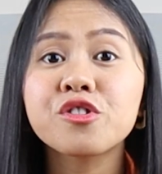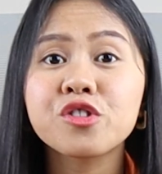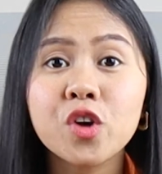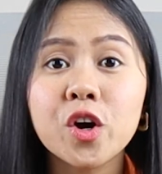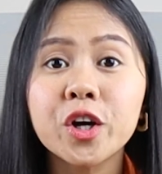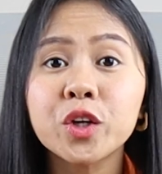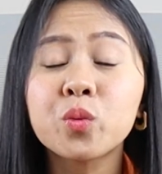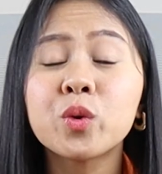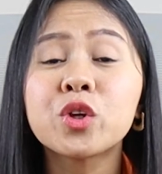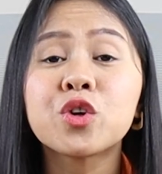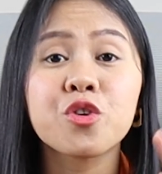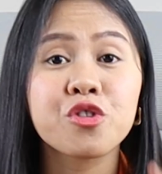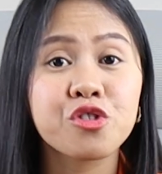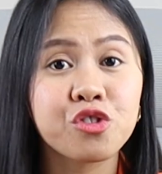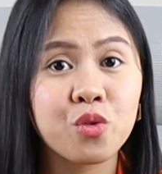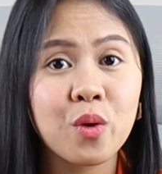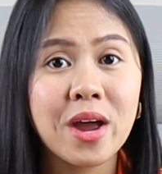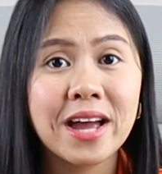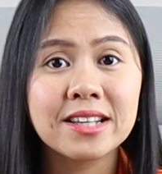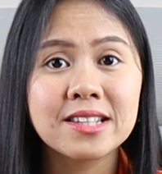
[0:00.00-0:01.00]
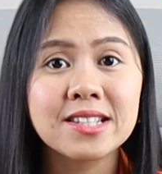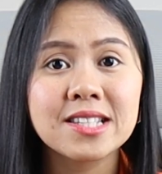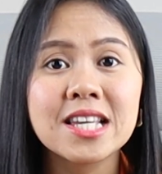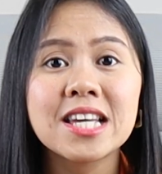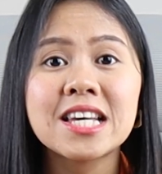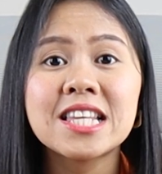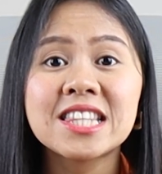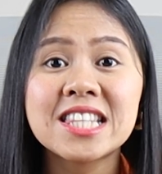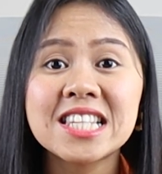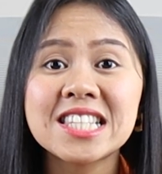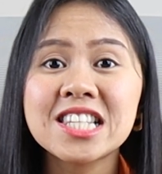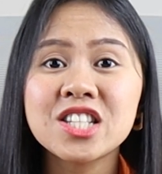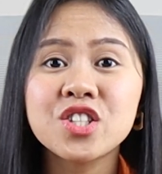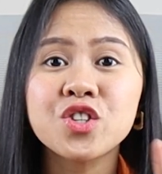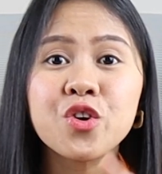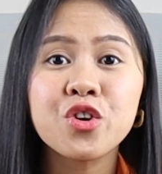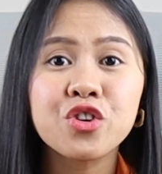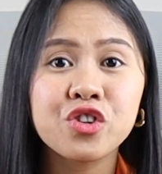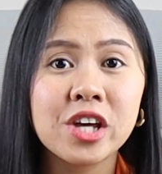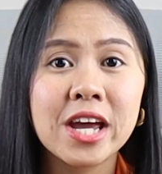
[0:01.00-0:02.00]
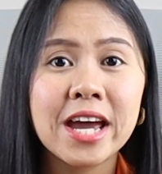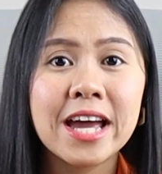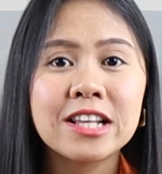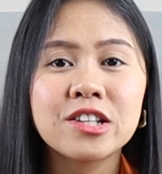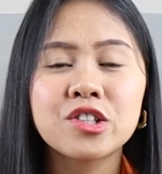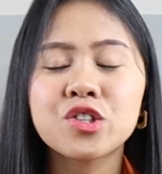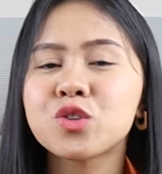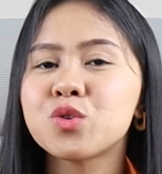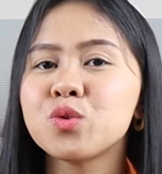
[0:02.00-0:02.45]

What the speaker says: start with your strengths. This is your chance